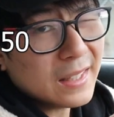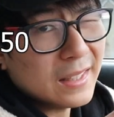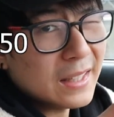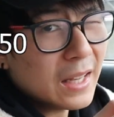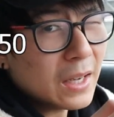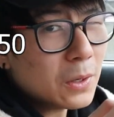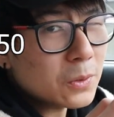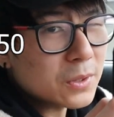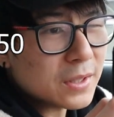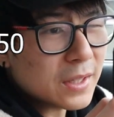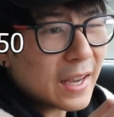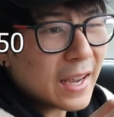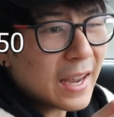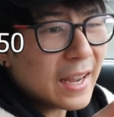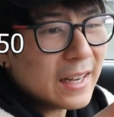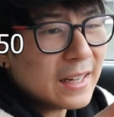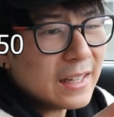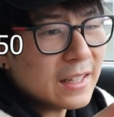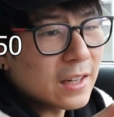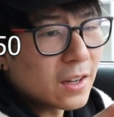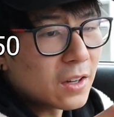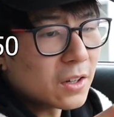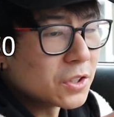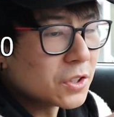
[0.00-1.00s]
that was
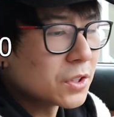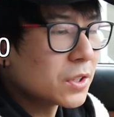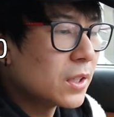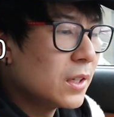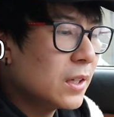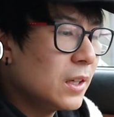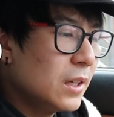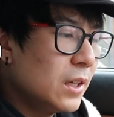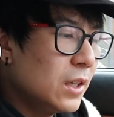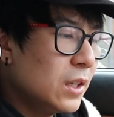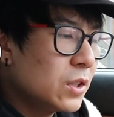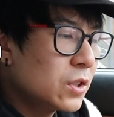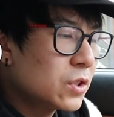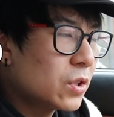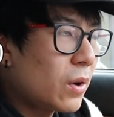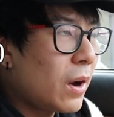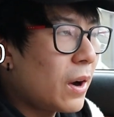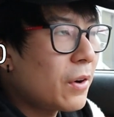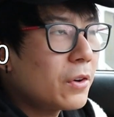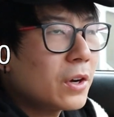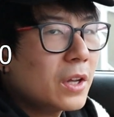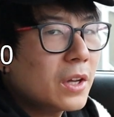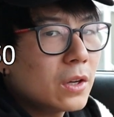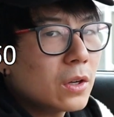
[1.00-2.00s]
$80. So
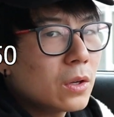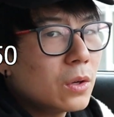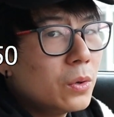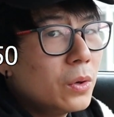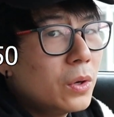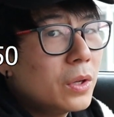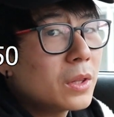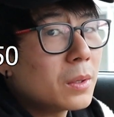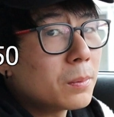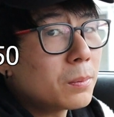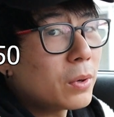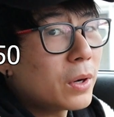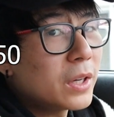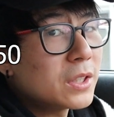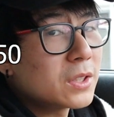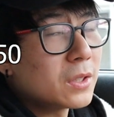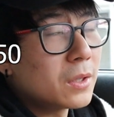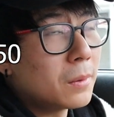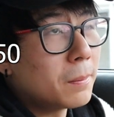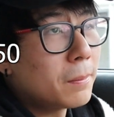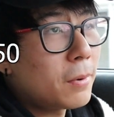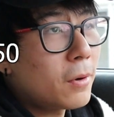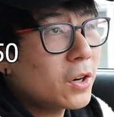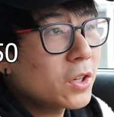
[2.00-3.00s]
I already included the price
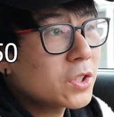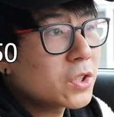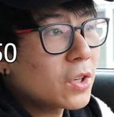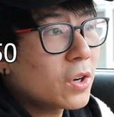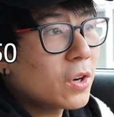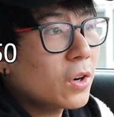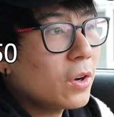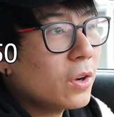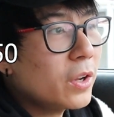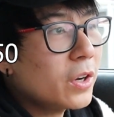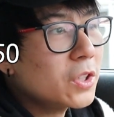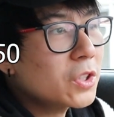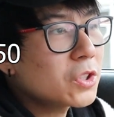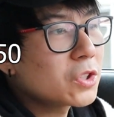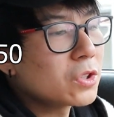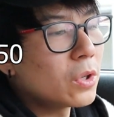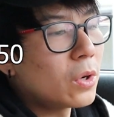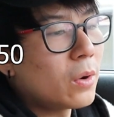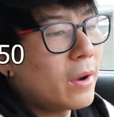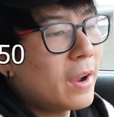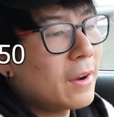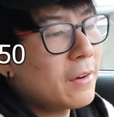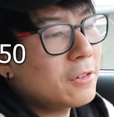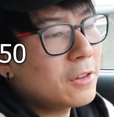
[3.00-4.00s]
of the parts earlier,
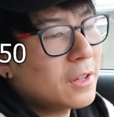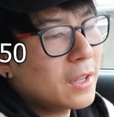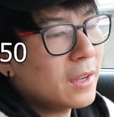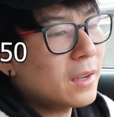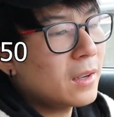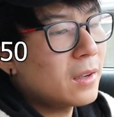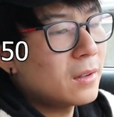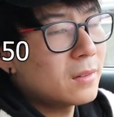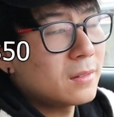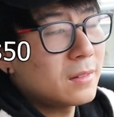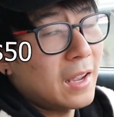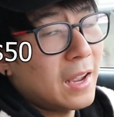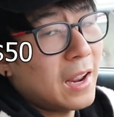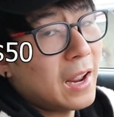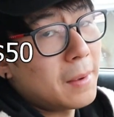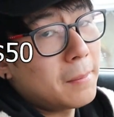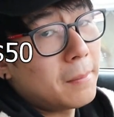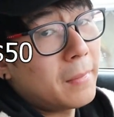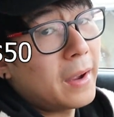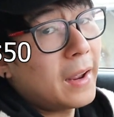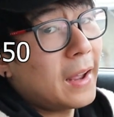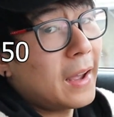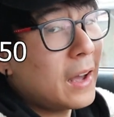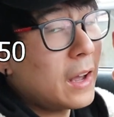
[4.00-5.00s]
so everything that I
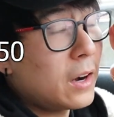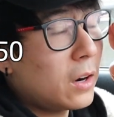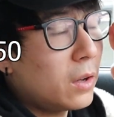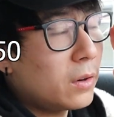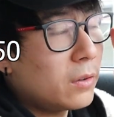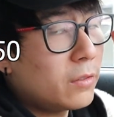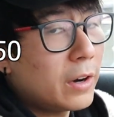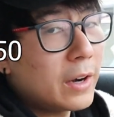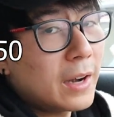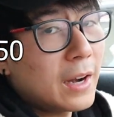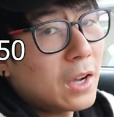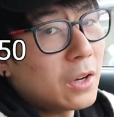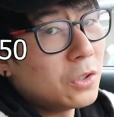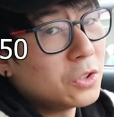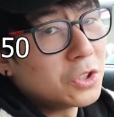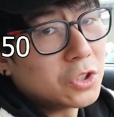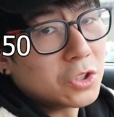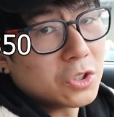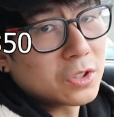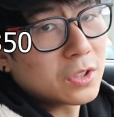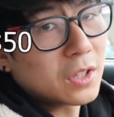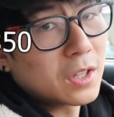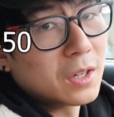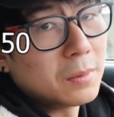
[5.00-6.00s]
might add on right now is
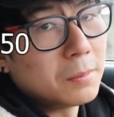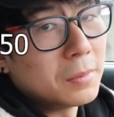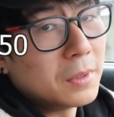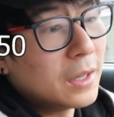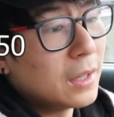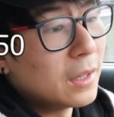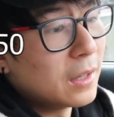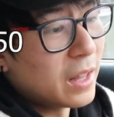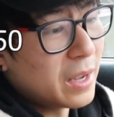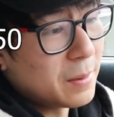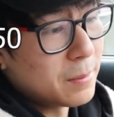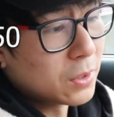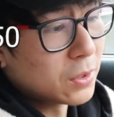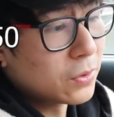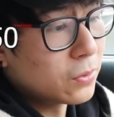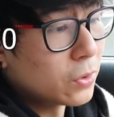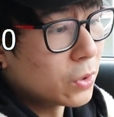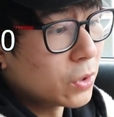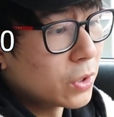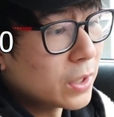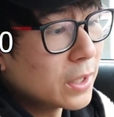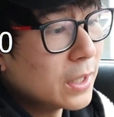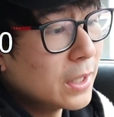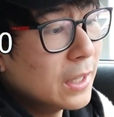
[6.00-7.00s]
just gonna be the labor
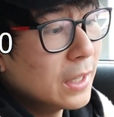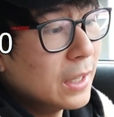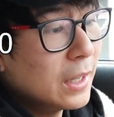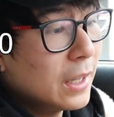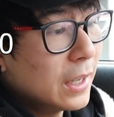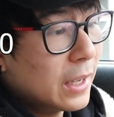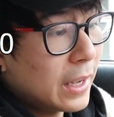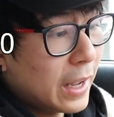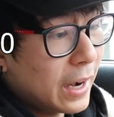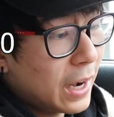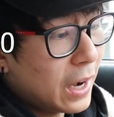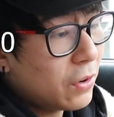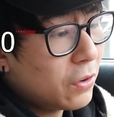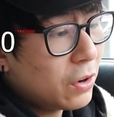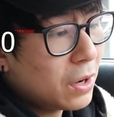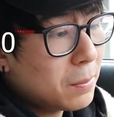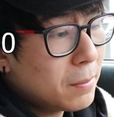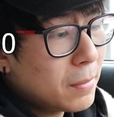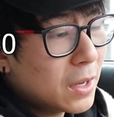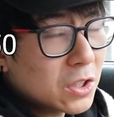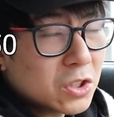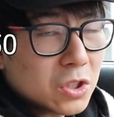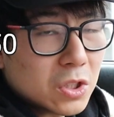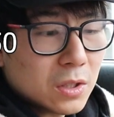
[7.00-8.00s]
for it. And I already
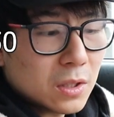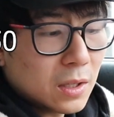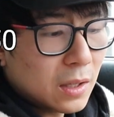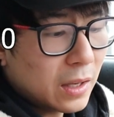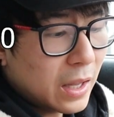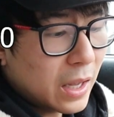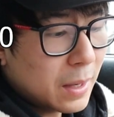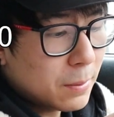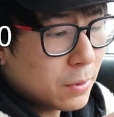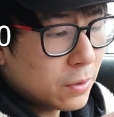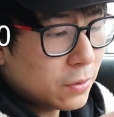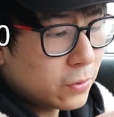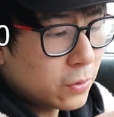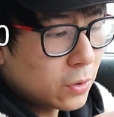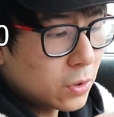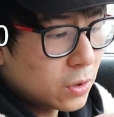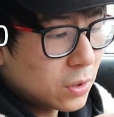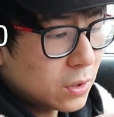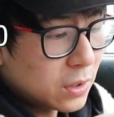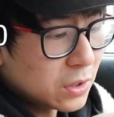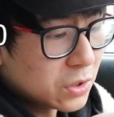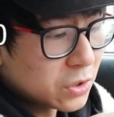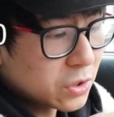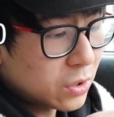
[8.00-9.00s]
mentioned the labor for
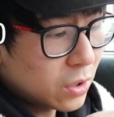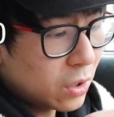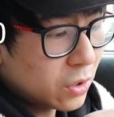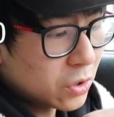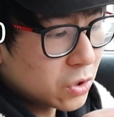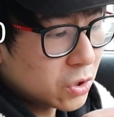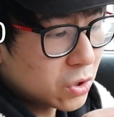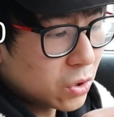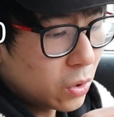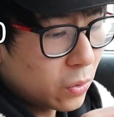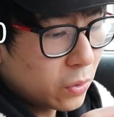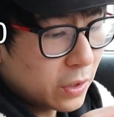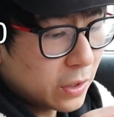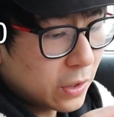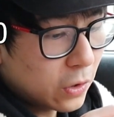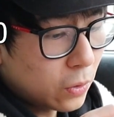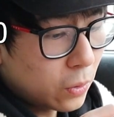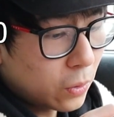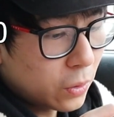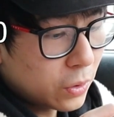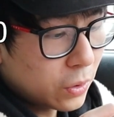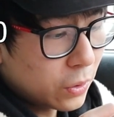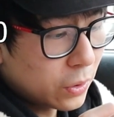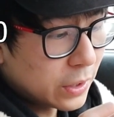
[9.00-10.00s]
to install the Sonnet
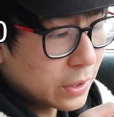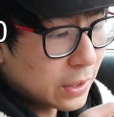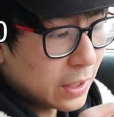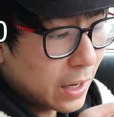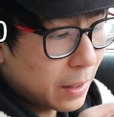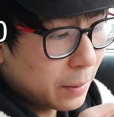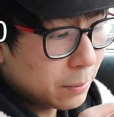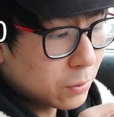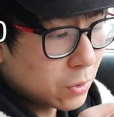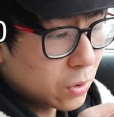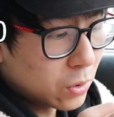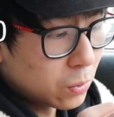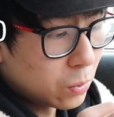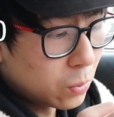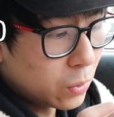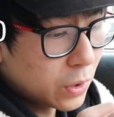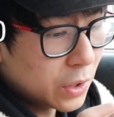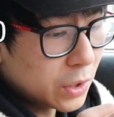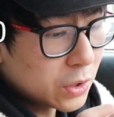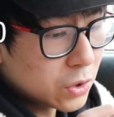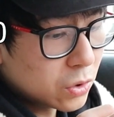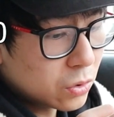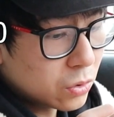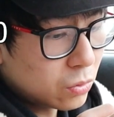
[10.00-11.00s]
oil adapter
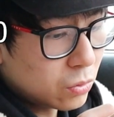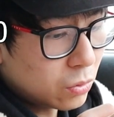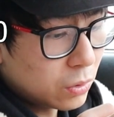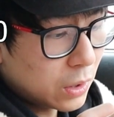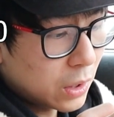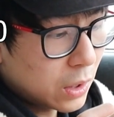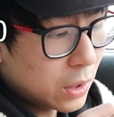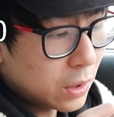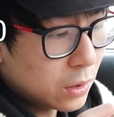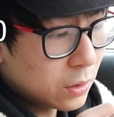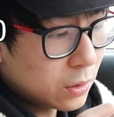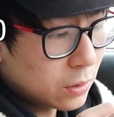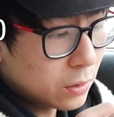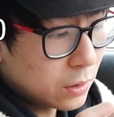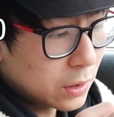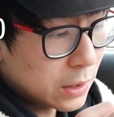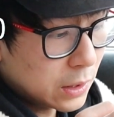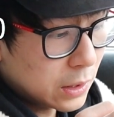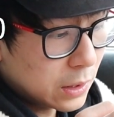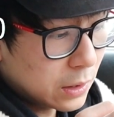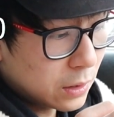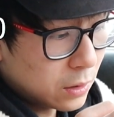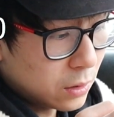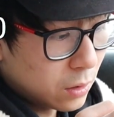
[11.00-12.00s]
was
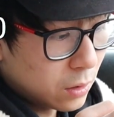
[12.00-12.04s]
$250.